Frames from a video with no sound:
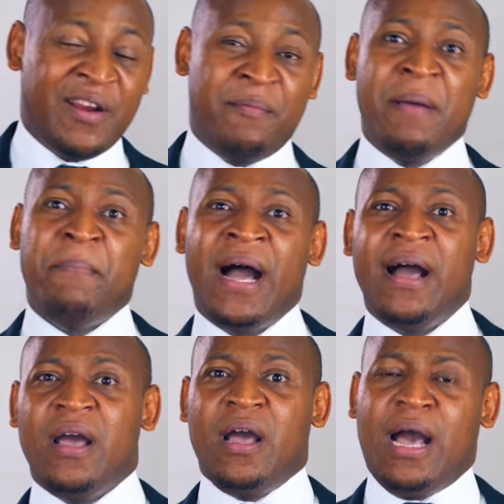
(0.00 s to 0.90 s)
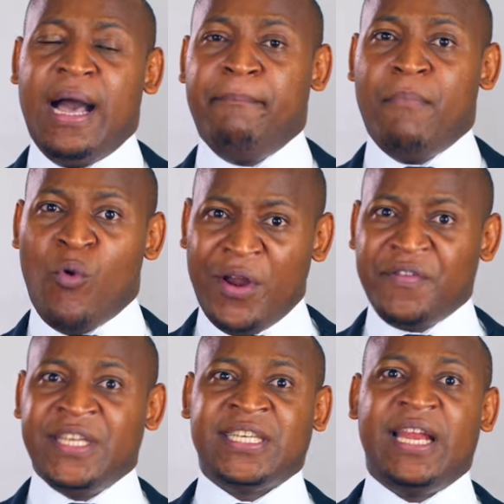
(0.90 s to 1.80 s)
I remember one
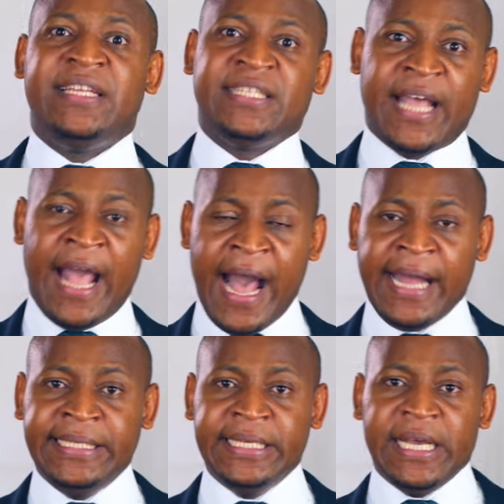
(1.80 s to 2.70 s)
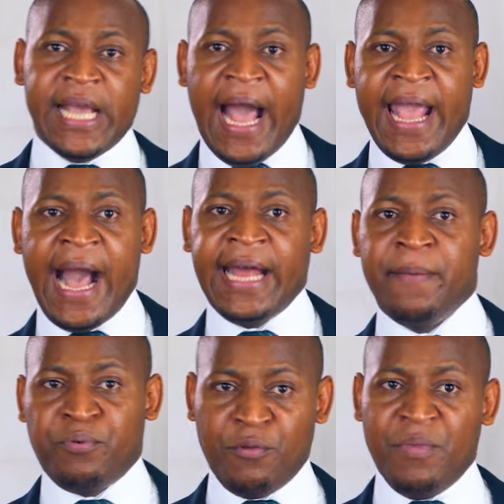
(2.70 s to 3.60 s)
of the challenges I had
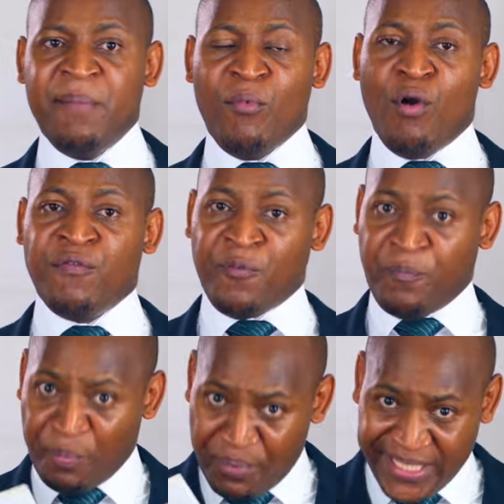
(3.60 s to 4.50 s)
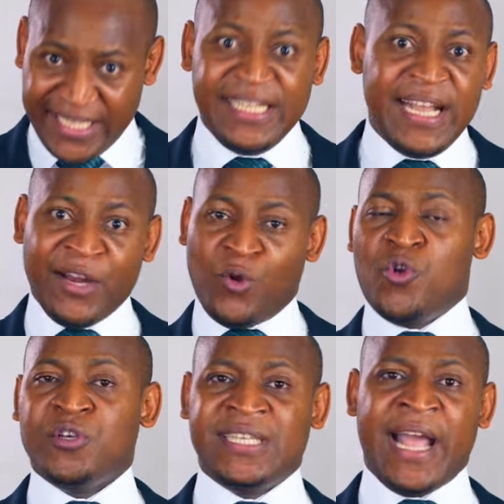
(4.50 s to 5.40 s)
a problem of presenting and
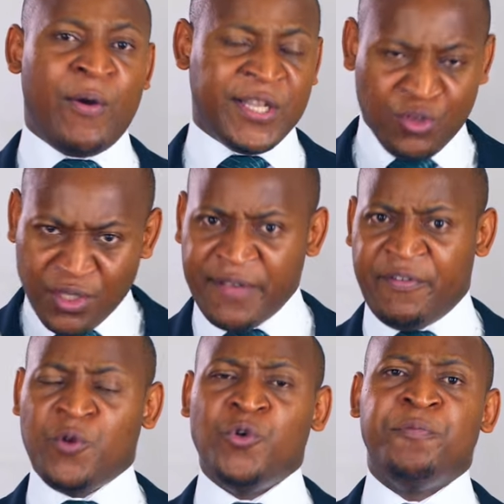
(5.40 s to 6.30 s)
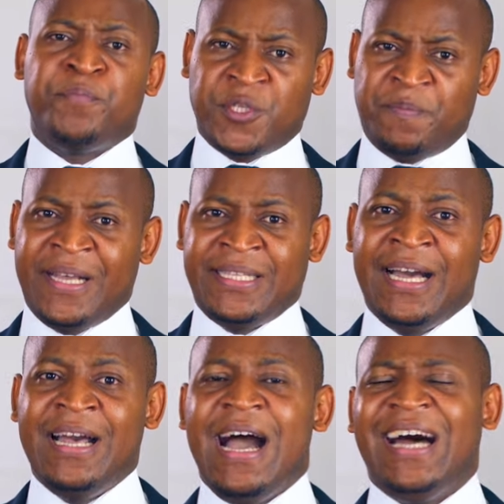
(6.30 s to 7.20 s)
closing. I was not a very good prospector.
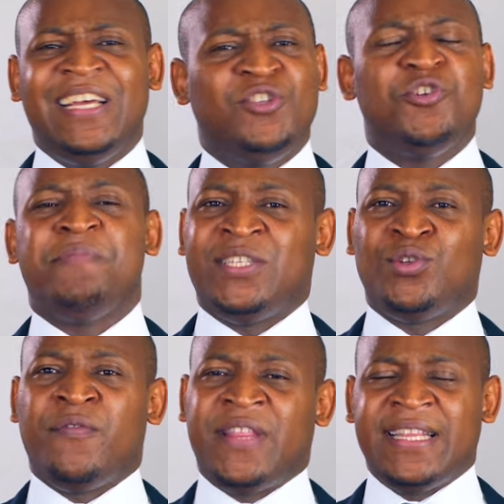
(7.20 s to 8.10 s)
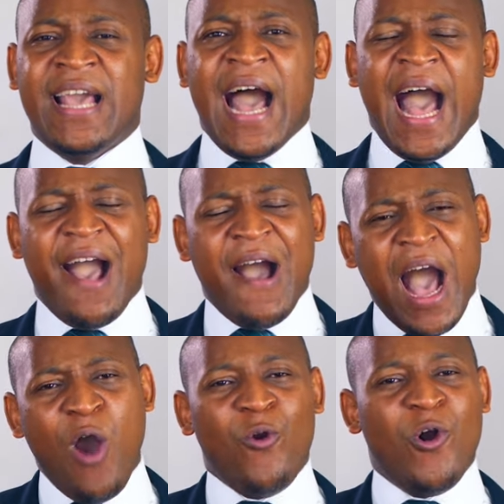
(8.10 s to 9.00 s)
And I told myself that,
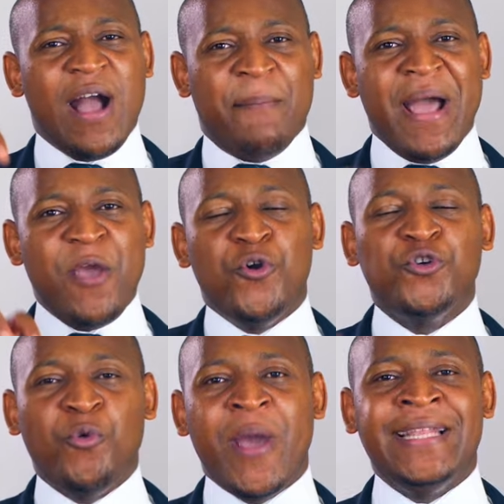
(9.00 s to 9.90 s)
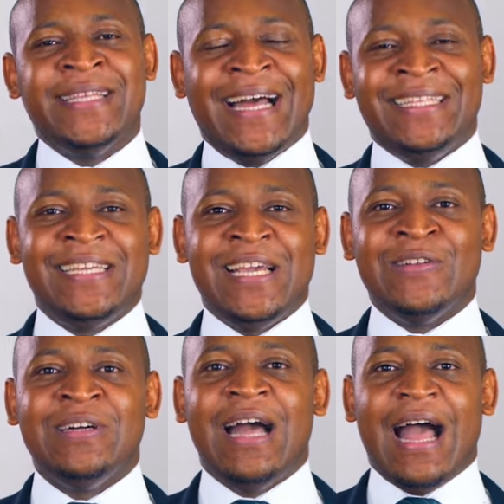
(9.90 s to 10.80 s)
how long am I going to wait
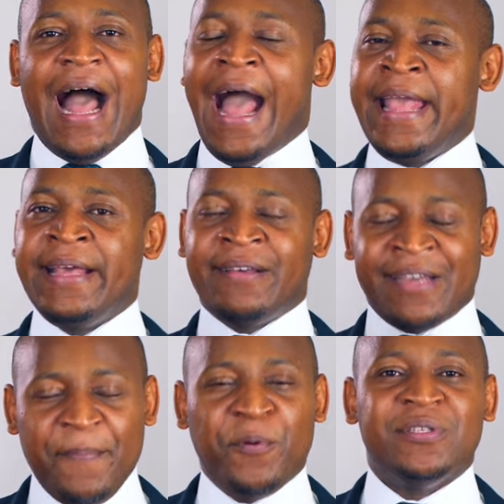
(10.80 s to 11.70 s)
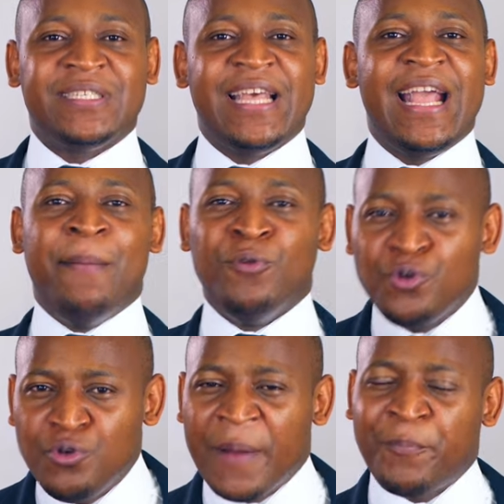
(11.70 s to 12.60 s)
until I keep on saying I'm not
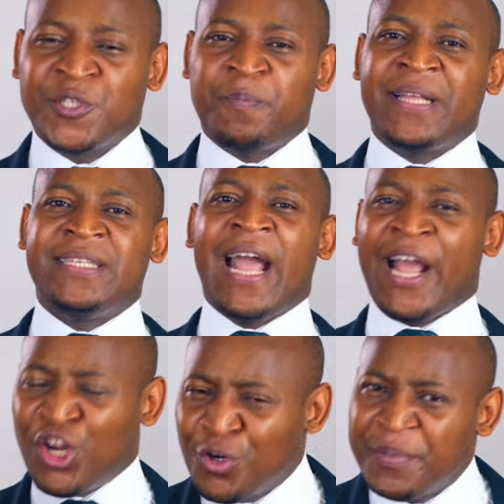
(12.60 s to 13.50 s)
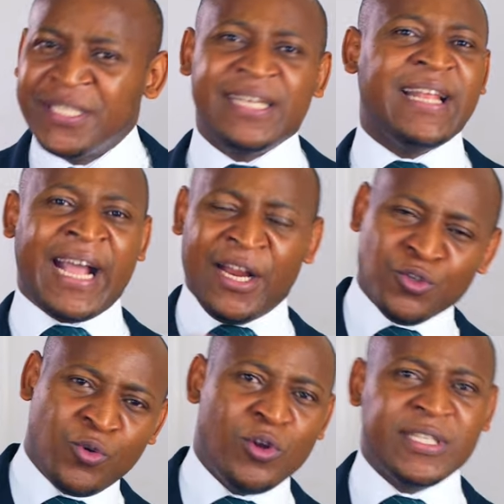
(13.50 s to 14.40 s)
good at prospecting, I cannot present, I
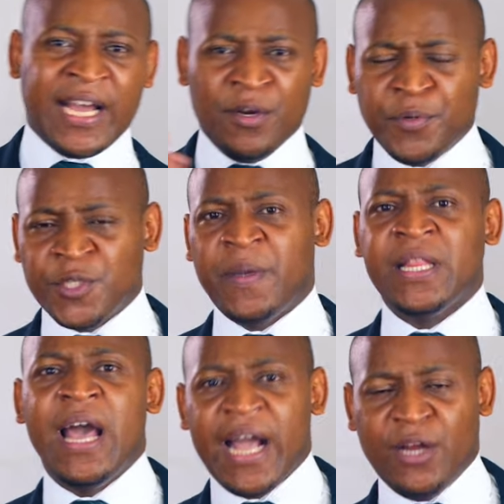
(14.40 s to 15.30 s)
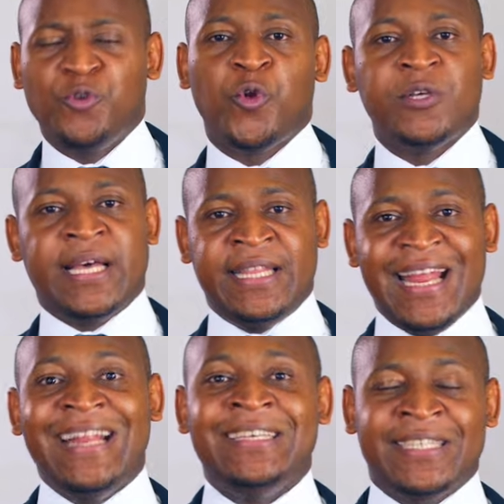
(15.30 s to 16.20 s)
cannot close, I cannot prospect, cannot close. And
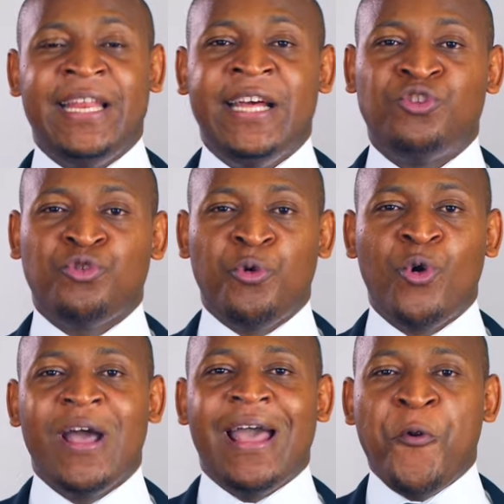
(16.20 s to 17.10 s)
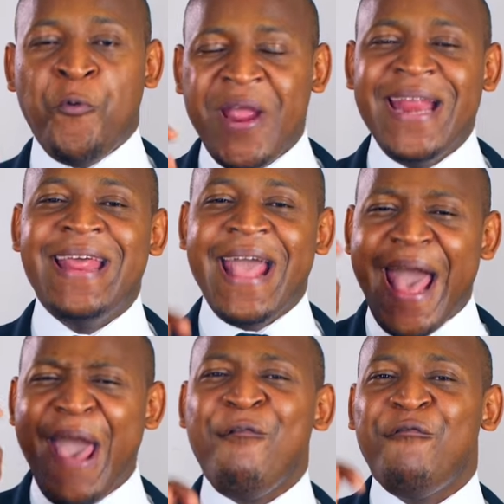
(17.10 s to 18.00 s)
then I decided to read
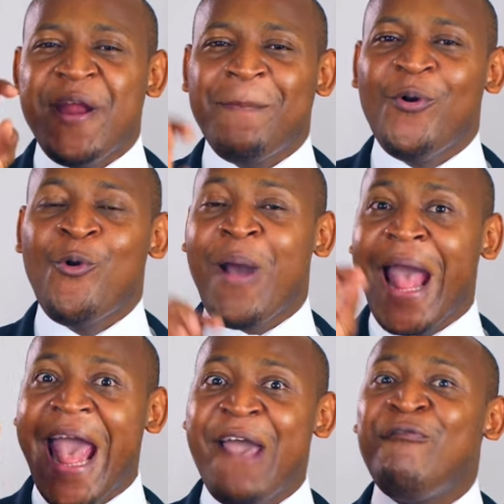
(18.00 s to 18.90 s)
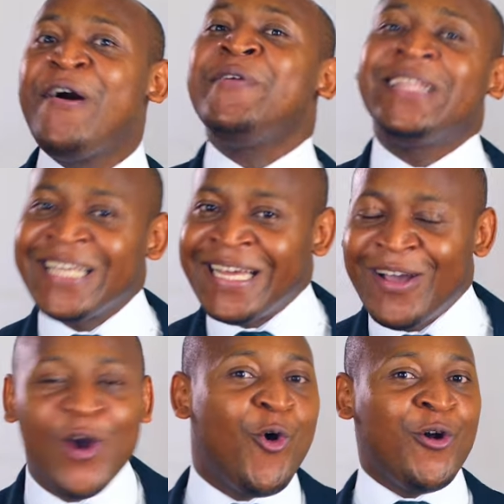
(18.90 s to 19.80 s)
every book ever written
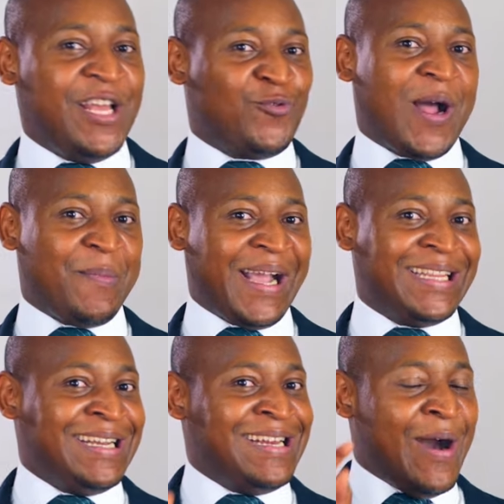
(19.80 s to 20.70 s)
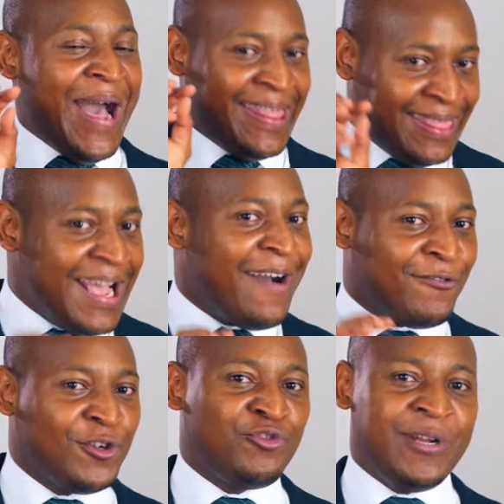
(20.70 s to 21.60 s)
on network marketing. Now, I think
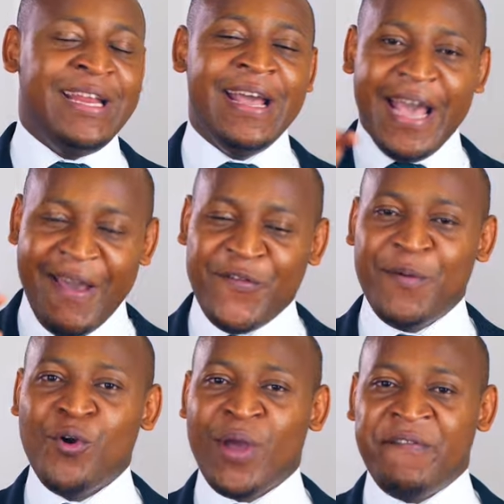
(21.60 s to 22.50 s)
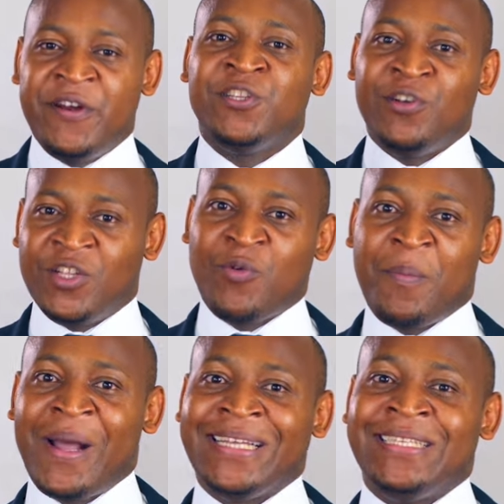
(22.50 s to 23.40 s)
I've not read every book ever written on
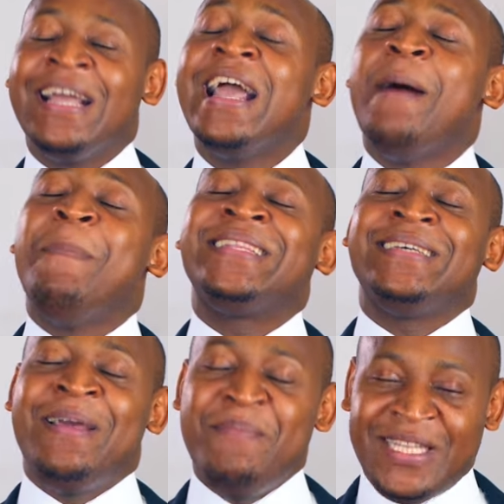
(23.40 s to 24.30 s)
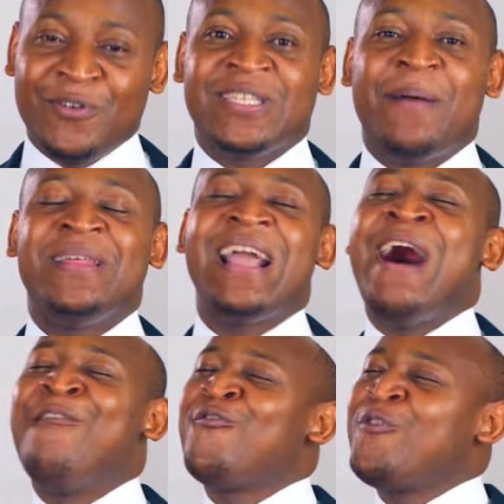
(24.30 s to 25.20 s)
network marketing, but let me tell you something,
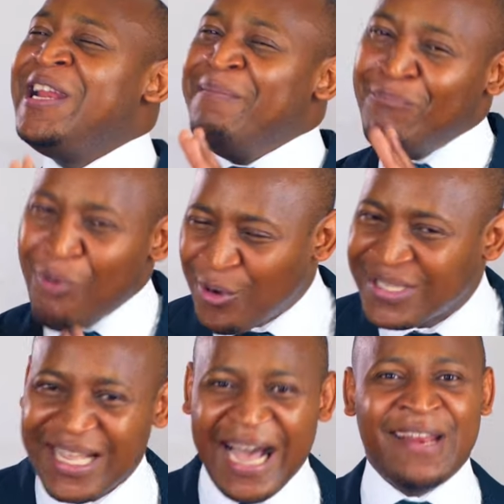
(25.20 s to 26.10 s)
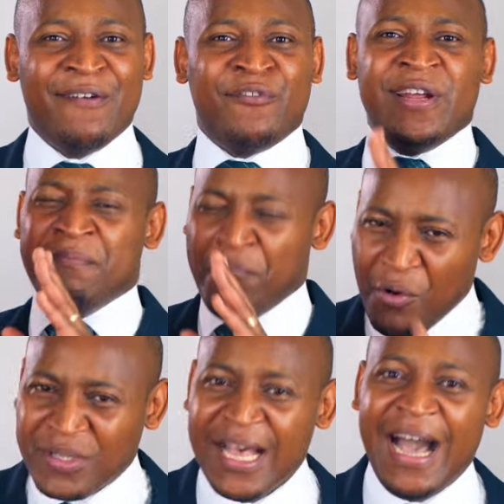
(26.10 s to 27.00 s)
I've read books up
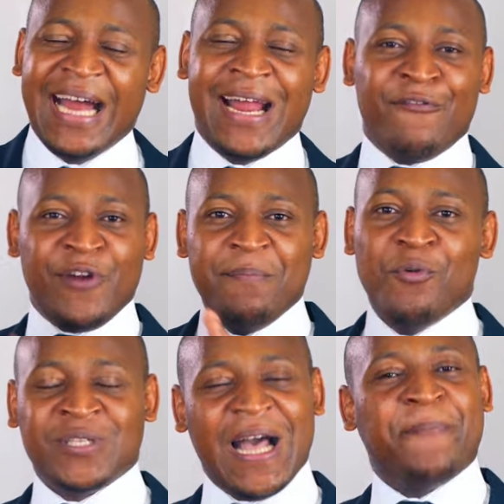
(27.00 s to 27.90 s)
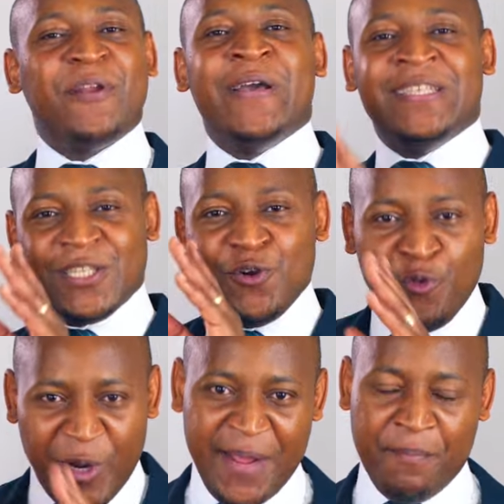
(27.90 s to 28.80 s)
now, I'm still
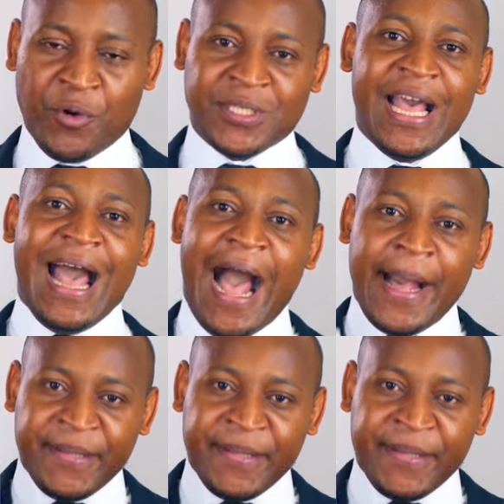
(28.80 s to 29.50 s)
reading books.